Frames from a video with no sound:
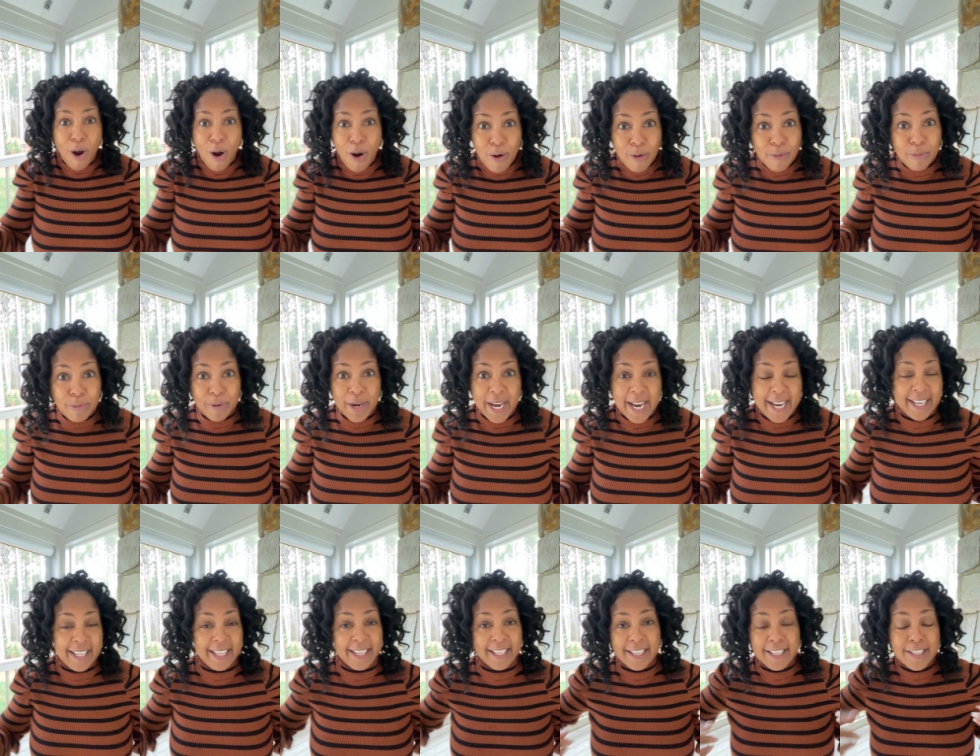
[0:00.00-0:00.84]

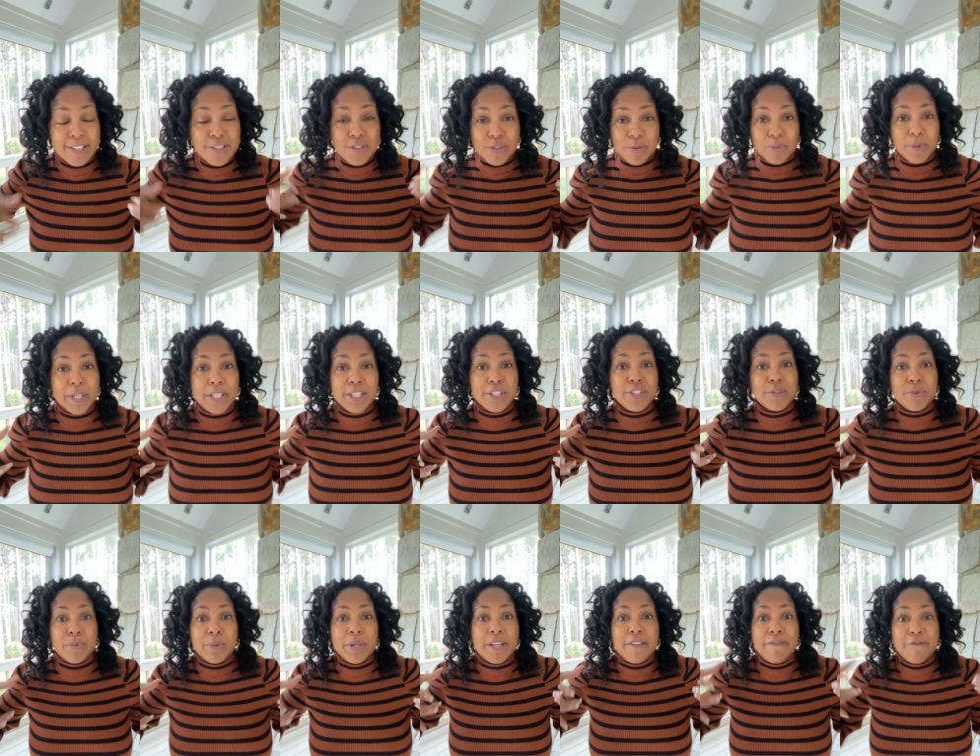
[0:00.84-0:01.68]
already in
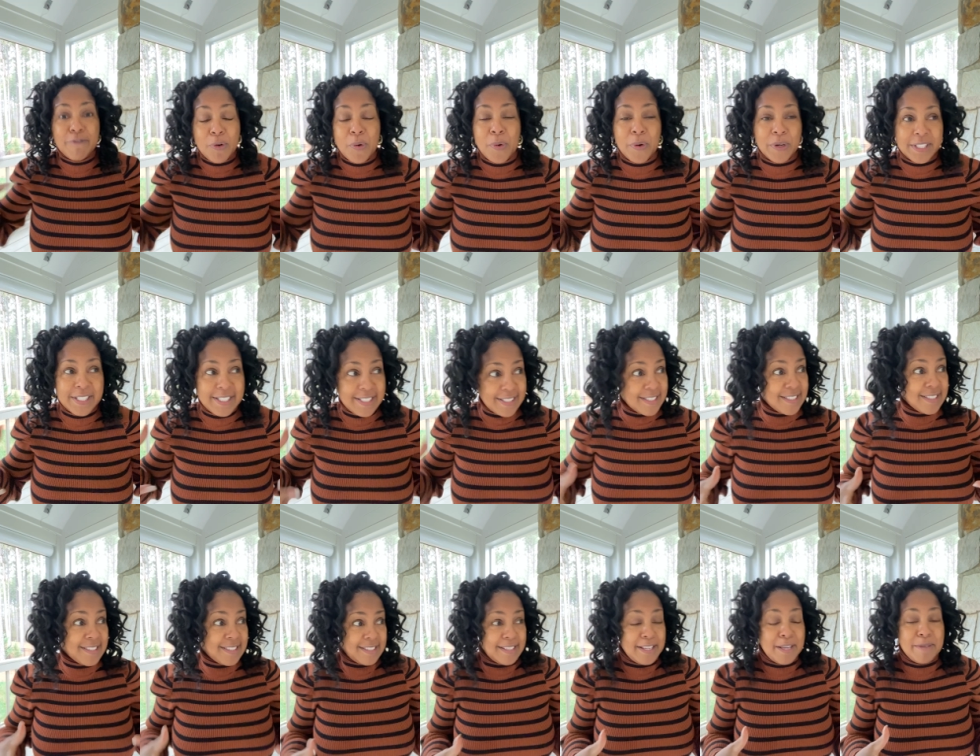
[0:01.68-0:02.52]
2024. It
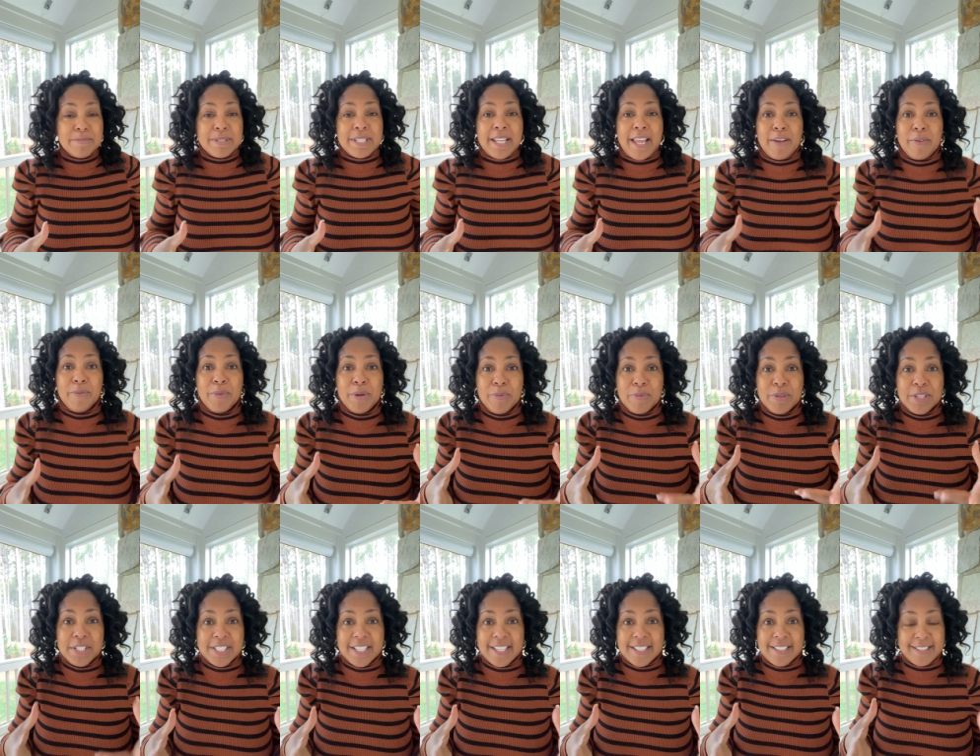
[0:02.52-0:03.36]
just seems like we were
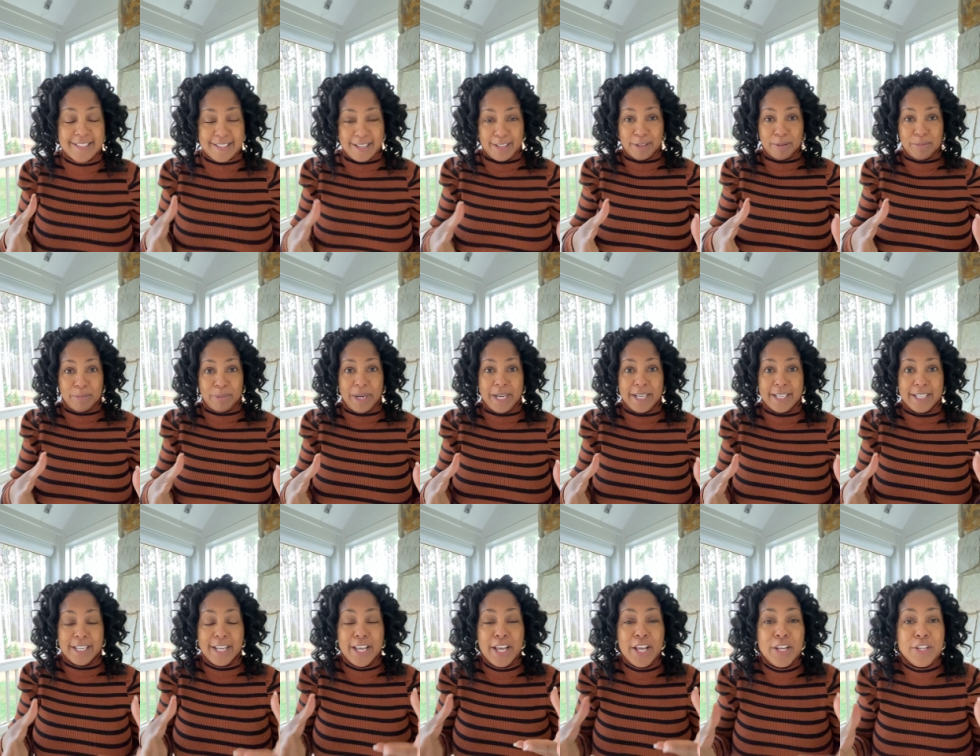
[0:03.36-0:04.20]
just
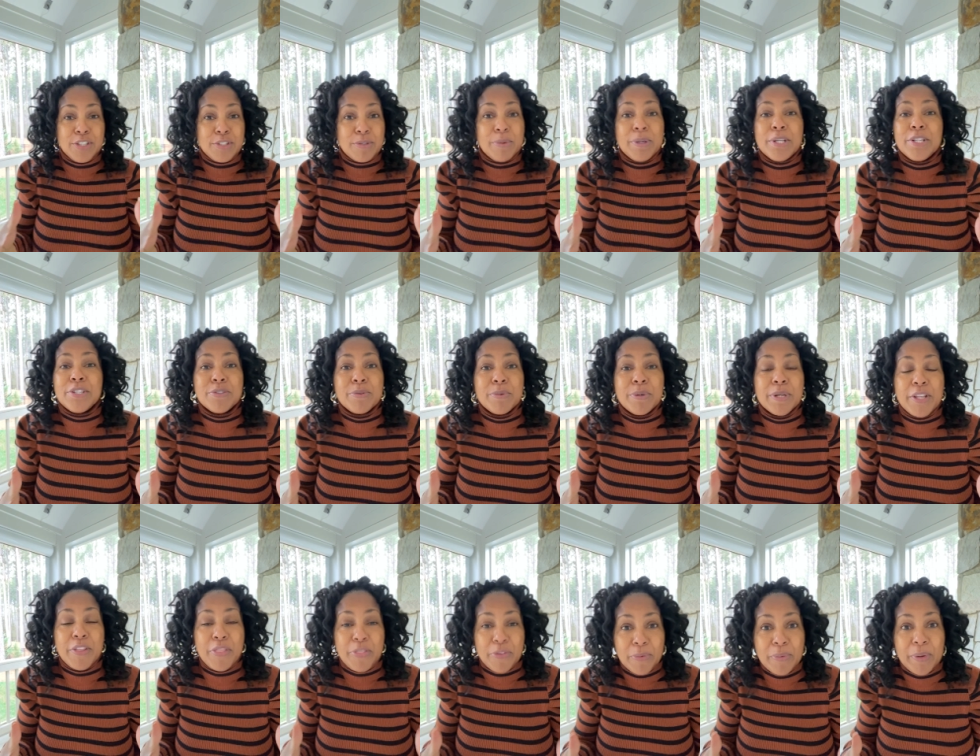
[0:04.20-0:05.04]
celebrating
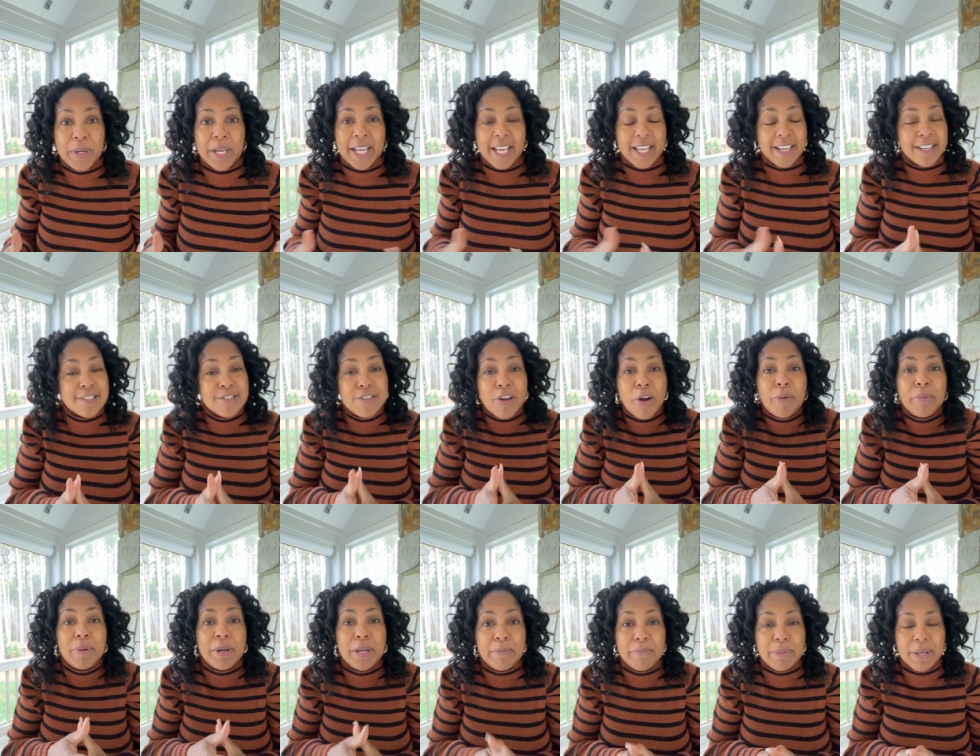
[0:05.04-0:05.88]
2023 and it's
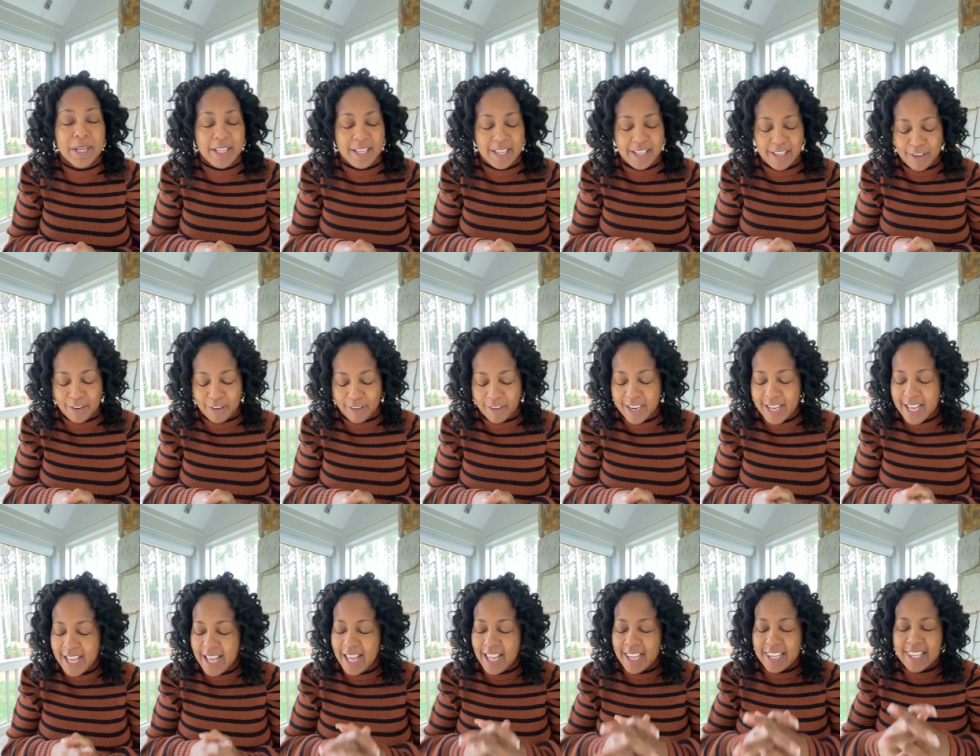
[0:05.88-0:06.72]
already been a year.
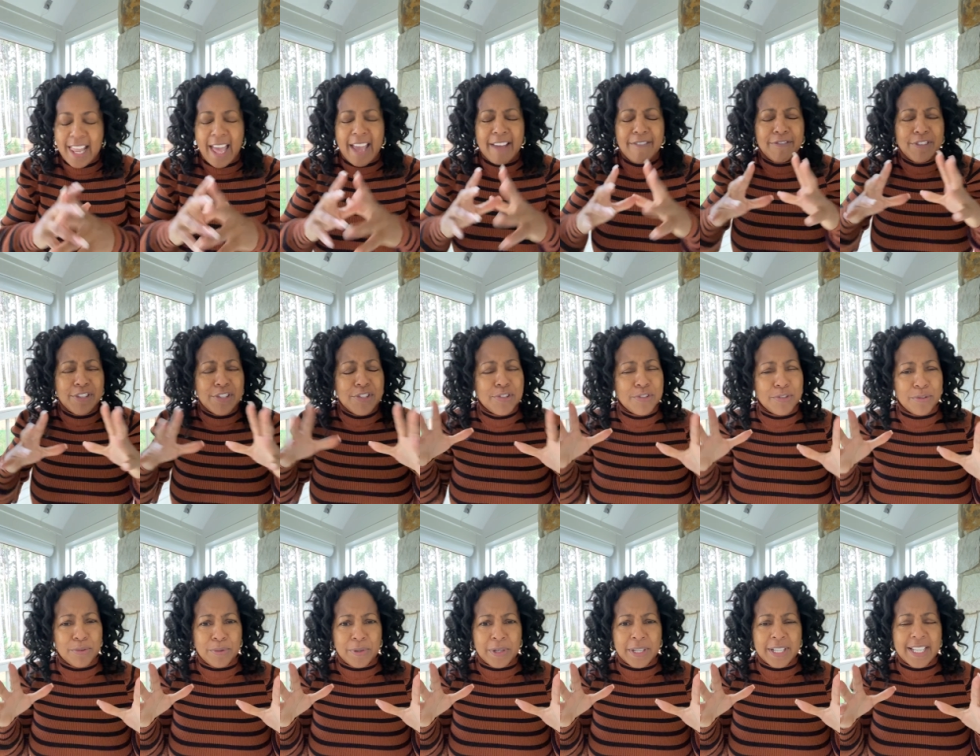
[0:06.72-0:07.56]
Life is
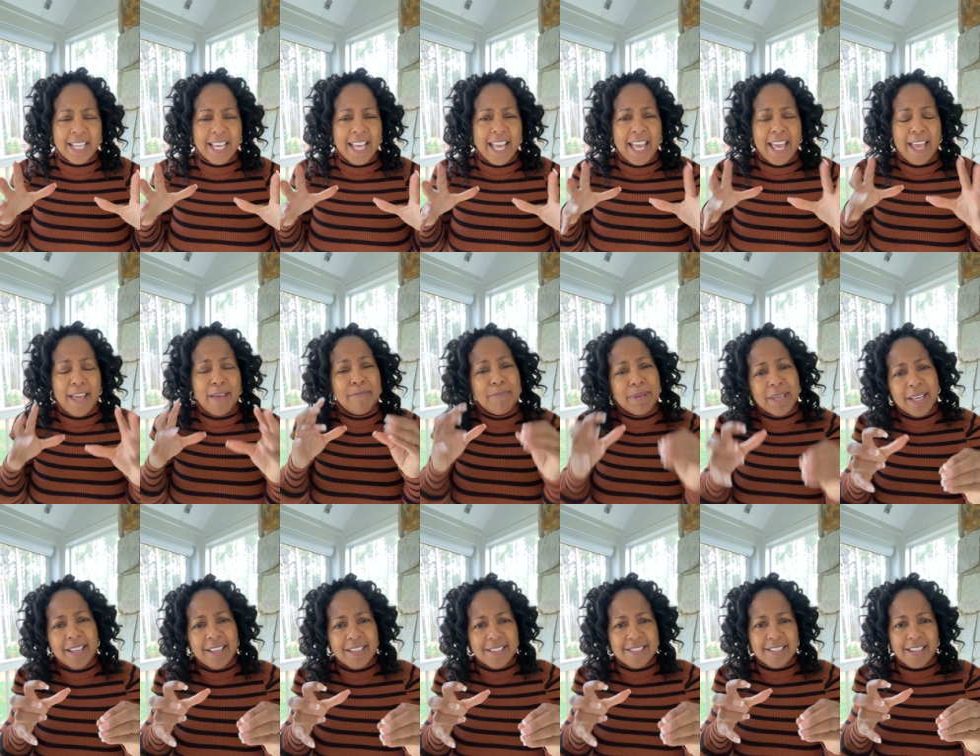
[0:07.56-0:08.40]
short. And
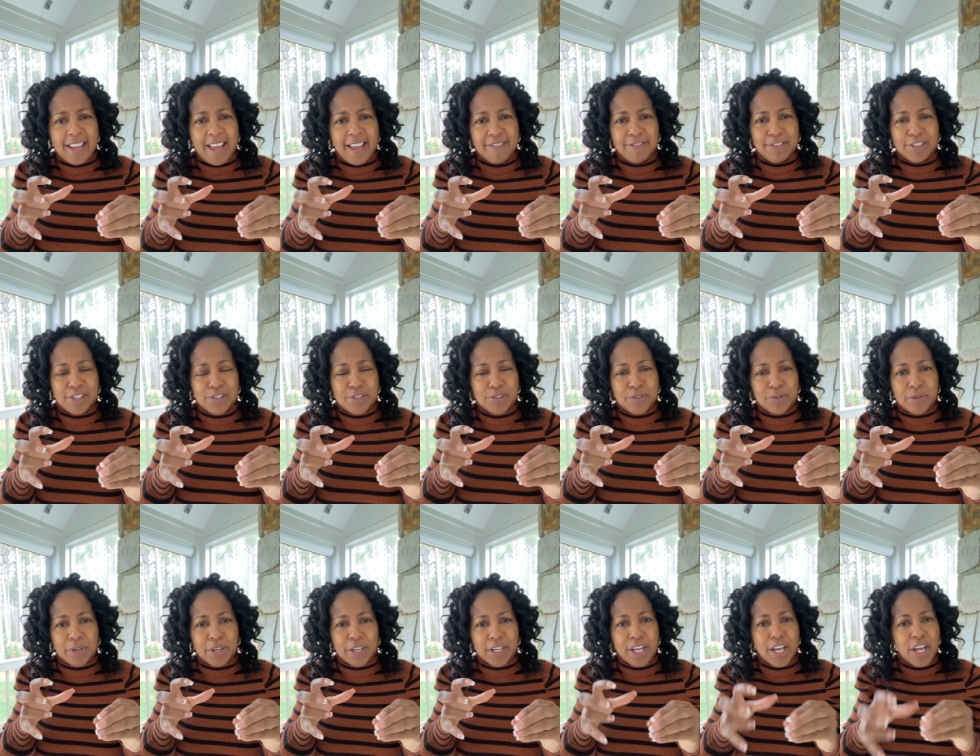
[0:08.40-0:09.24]
because life is
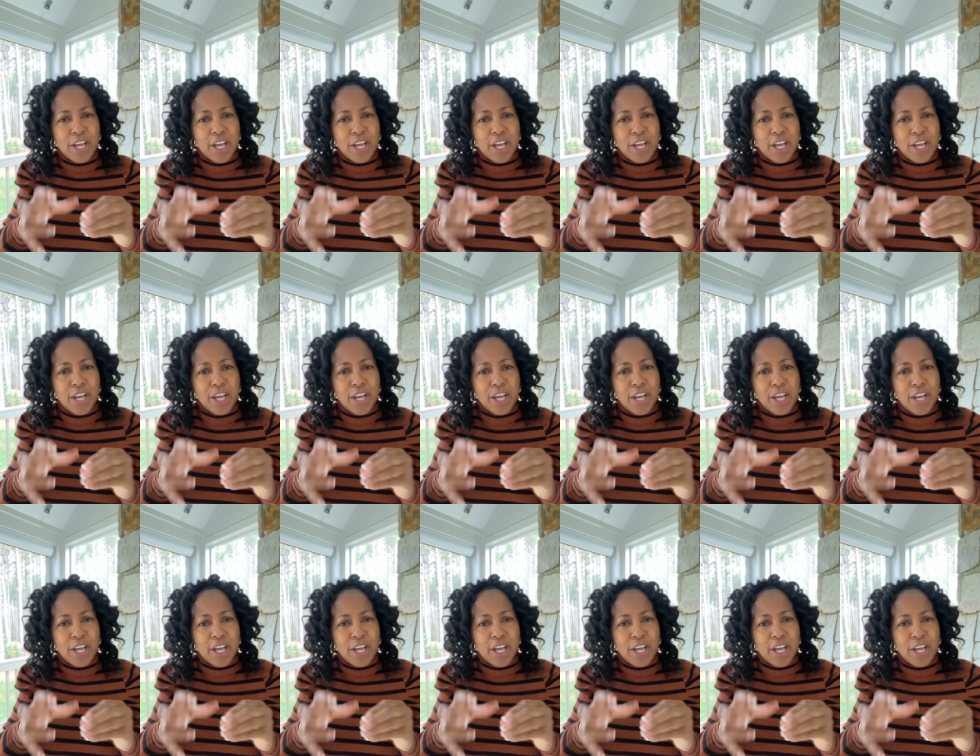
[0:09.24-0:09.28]
short,